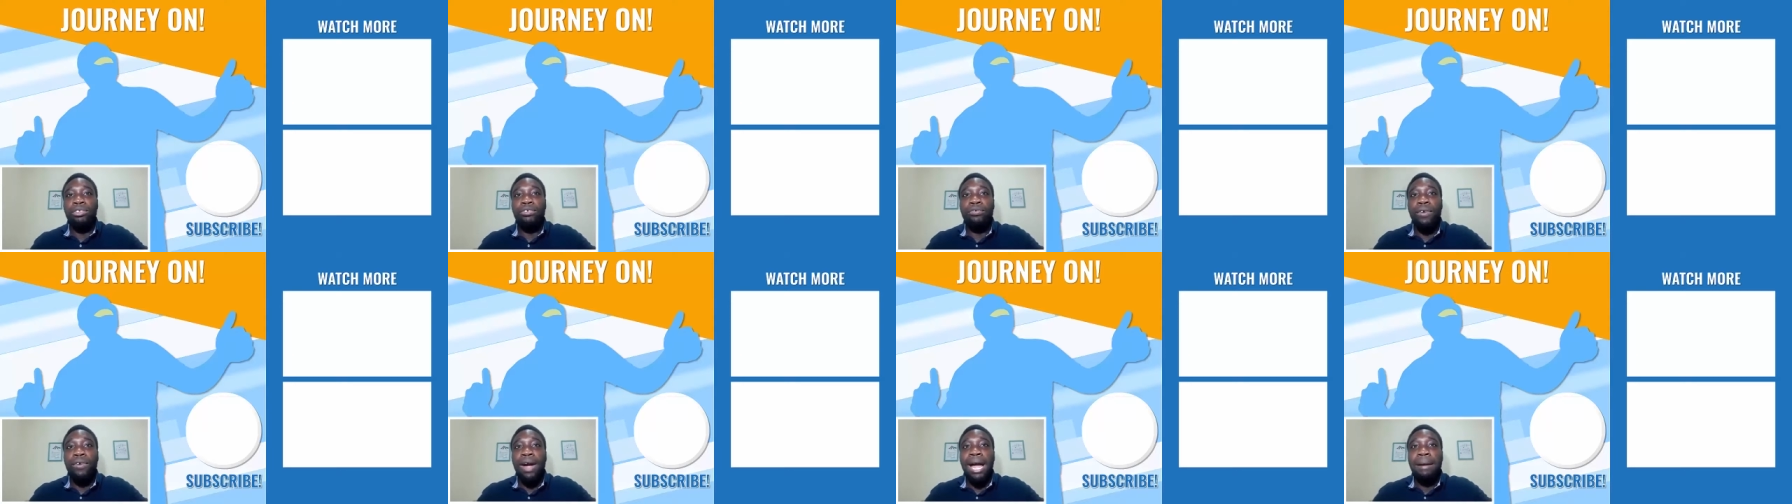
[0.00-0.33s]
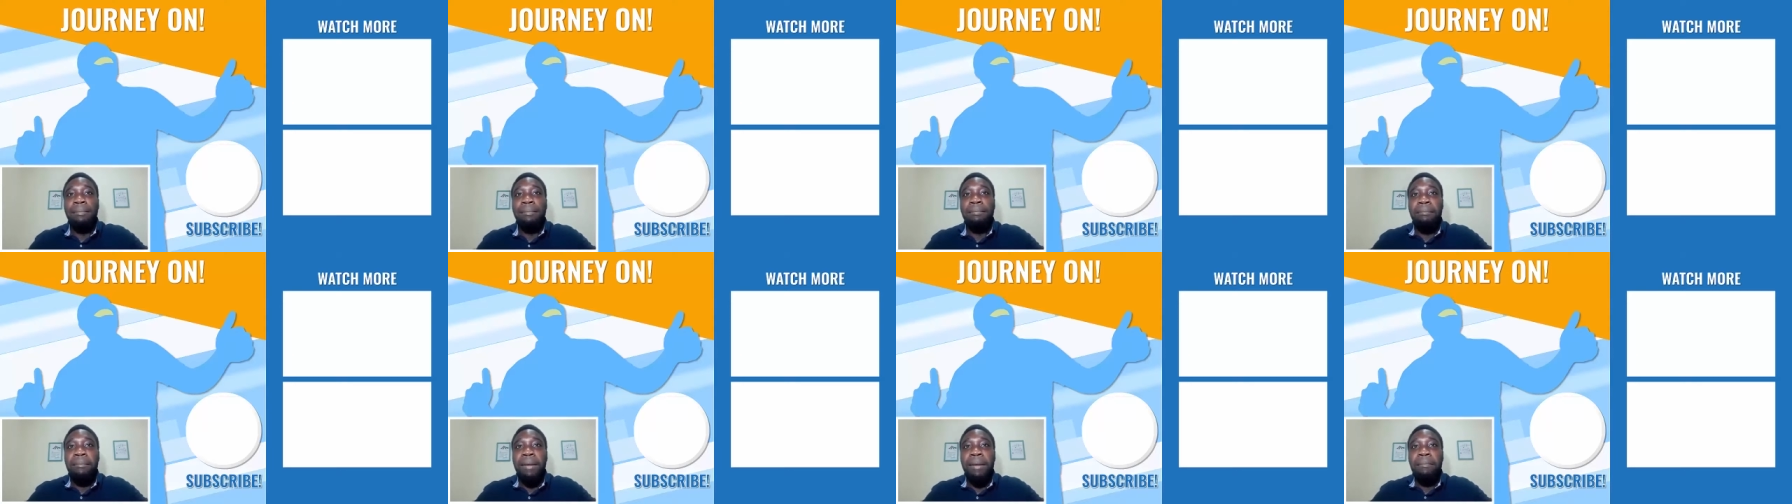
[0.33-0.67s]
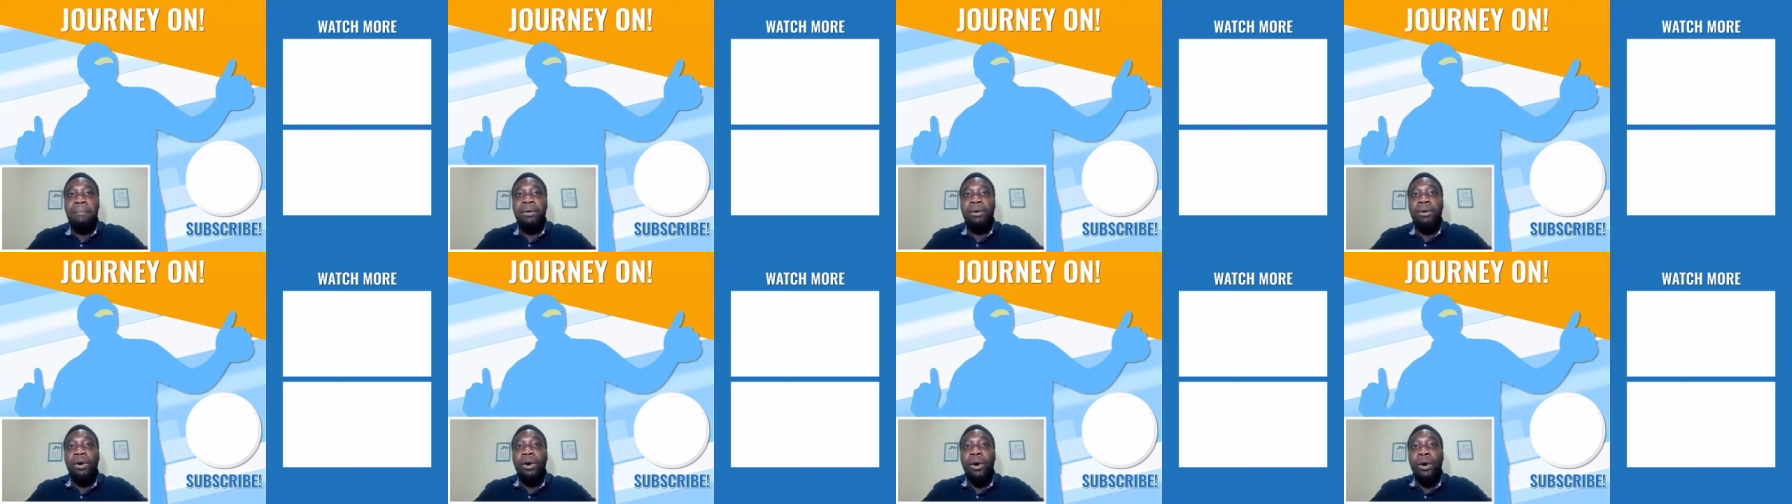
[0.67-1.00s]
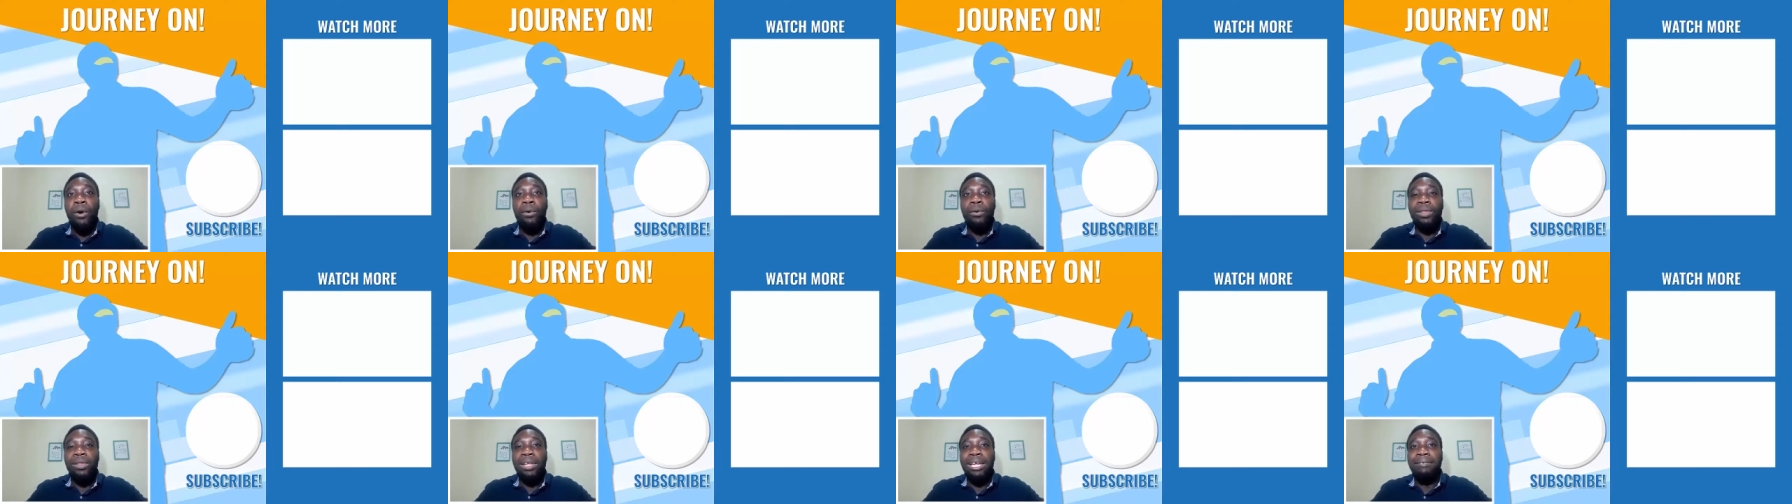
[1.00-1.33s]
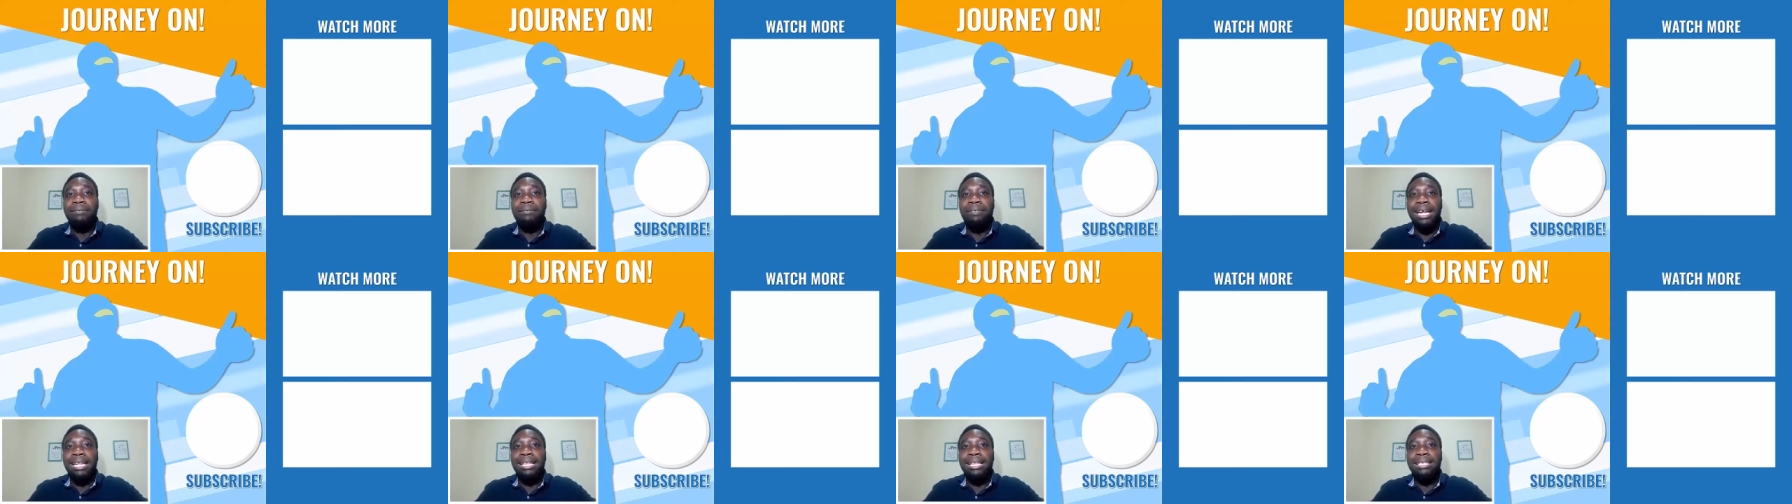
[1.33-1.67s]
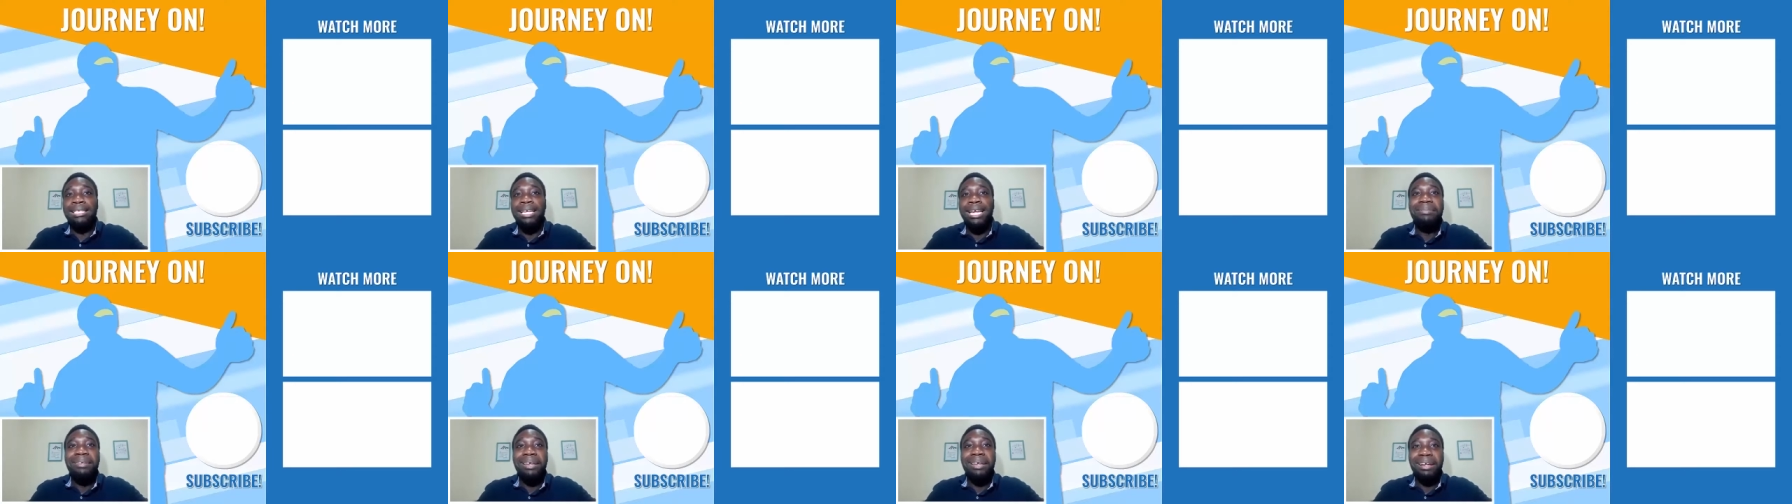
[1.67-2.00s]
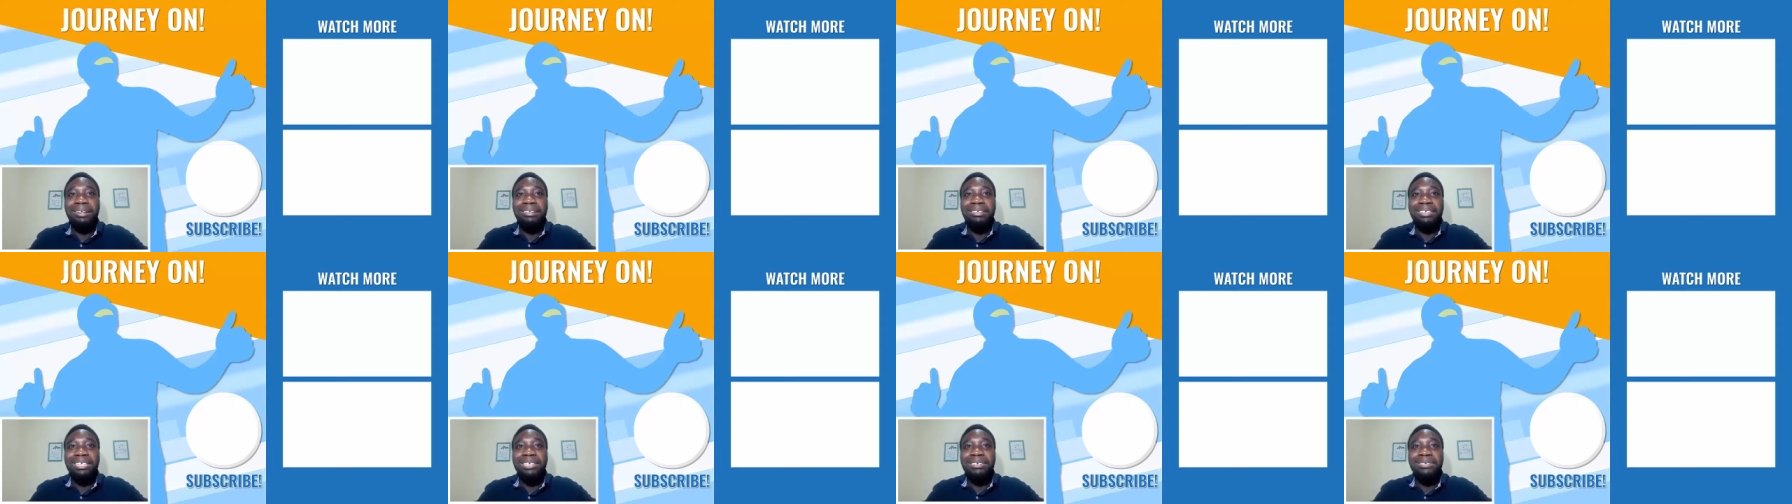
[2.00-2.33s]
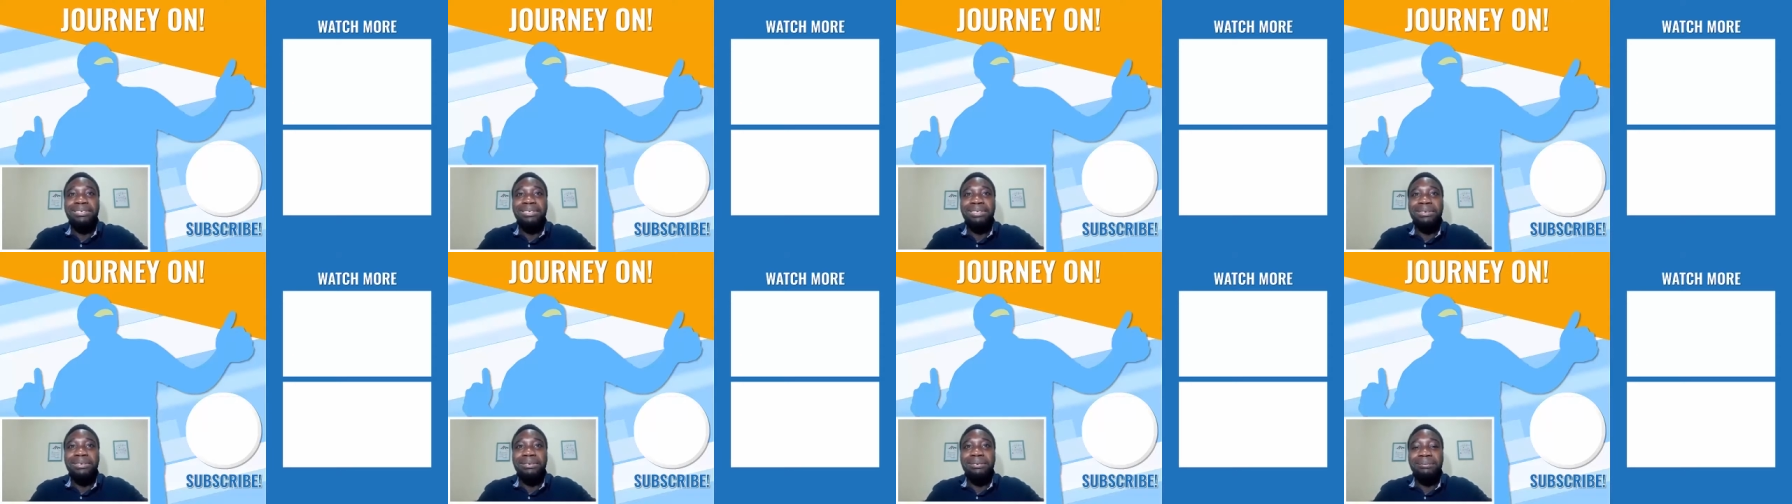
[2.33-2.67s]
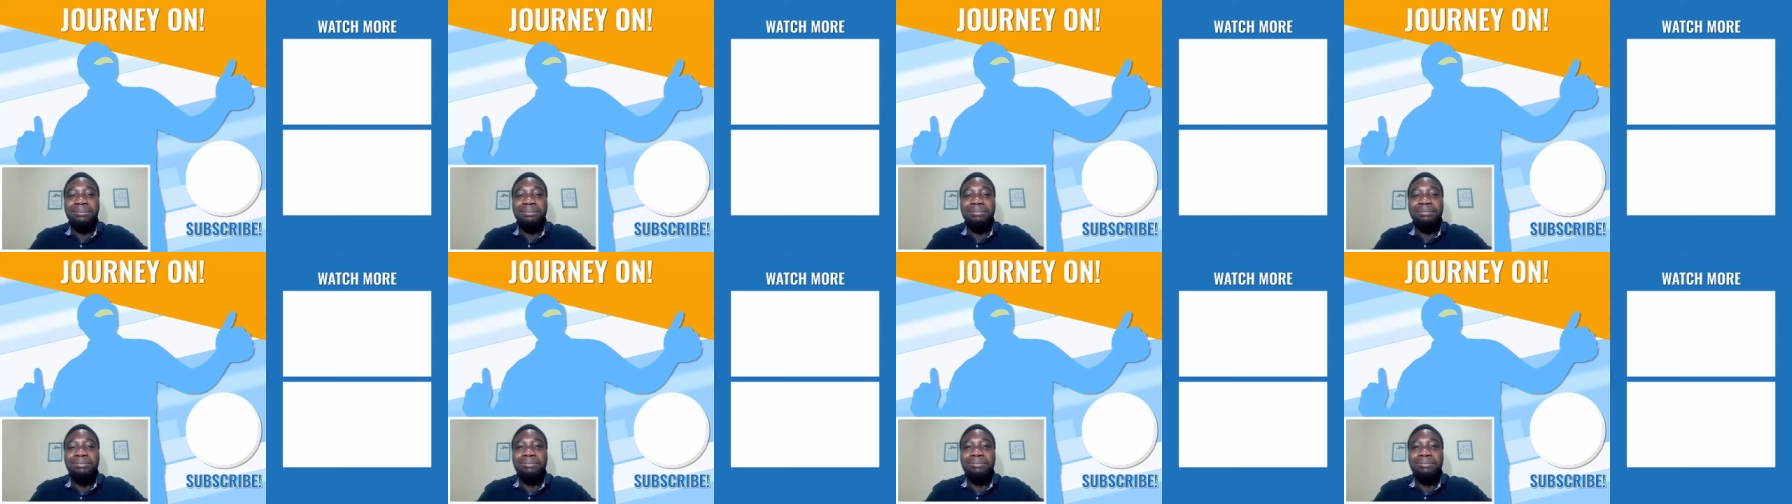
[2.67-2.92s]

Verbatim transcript: tribe member only events. I'll see you soon.